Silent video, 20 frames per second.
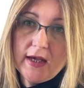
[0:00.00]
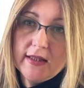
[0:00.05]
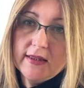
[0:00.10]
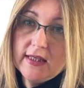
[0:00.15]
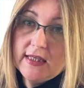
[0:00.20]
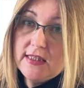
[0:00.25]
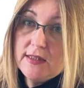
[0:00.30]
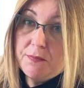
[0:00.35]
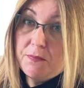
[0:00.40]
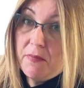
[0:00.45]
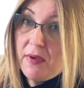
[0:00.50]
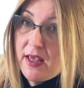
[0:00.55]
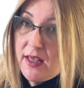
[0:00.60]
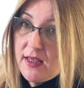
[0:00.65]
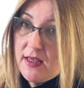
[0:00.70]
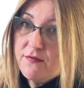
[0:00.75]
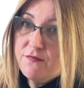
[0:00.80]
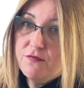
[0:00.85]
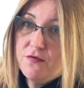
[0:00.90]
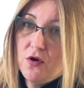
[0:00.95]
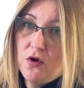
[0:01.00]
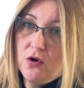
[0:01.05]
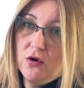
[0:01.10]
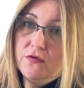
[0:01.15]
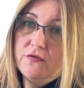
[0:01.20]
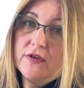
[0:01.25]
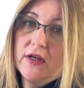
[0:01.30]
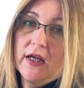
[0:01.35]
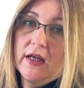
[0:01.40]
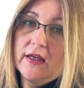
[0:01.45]
This may
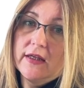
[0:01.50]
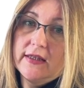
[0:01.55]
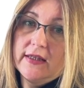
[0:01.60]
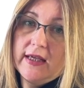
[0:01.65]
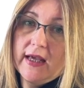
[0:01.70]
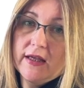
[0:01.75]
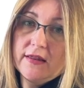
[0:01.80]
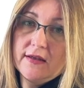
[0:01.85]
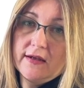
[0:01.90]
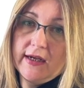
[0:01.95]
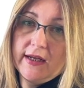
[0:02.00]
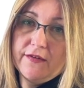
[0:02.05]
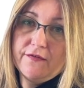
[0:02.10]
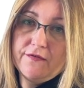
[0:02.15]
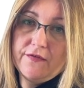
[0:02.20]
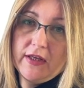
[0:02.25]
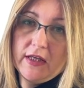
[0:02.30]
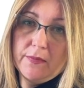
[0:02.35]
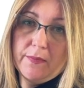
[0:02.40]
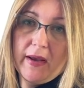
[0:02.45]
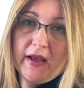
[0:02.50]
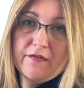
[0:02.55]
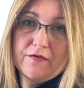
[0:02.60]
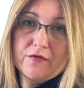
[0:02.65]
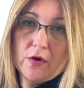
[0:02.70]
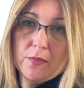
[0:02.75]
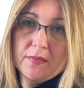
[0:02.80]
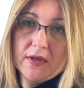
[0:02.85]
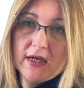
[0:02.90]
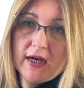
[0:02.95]
involve gathering feedback
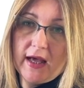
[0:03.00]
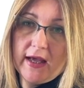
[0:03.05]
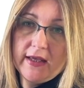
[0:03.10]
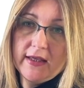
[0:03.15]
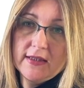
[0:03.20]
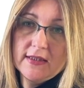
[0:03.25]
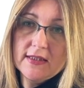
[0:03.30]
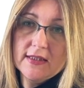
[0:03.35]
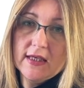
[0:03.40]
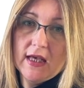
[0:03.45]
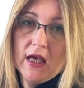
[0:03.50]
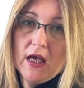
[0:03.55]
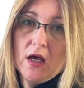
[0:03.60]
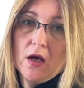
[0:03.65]
from clients,